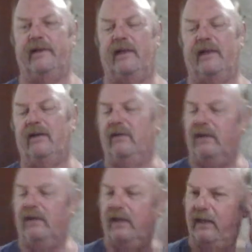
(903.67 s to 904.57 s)
I don't
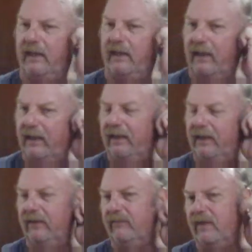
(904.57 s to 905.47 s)
know. I
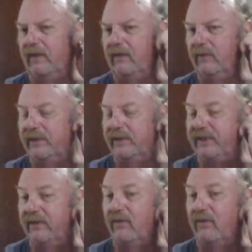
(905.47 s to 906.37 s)
don't know. I don't really
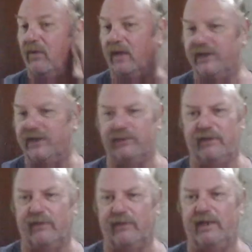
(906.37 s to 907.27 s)
see the correlation
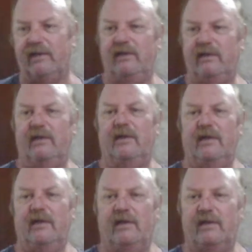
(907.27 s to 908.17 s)
between
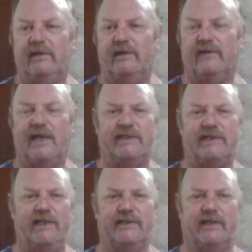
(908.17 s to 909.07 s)
dry
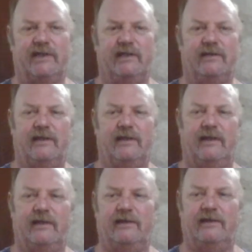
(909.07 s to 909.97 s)
season
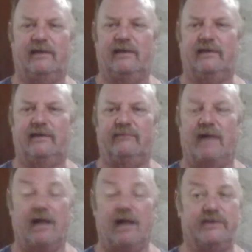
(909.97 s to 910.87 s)
and
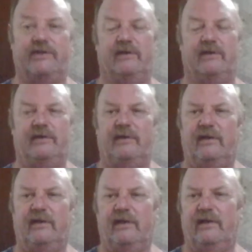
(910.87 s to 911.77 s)
oxygen,
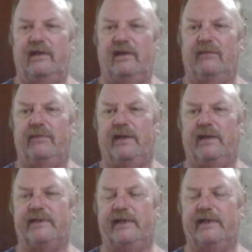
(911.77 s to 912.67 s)
but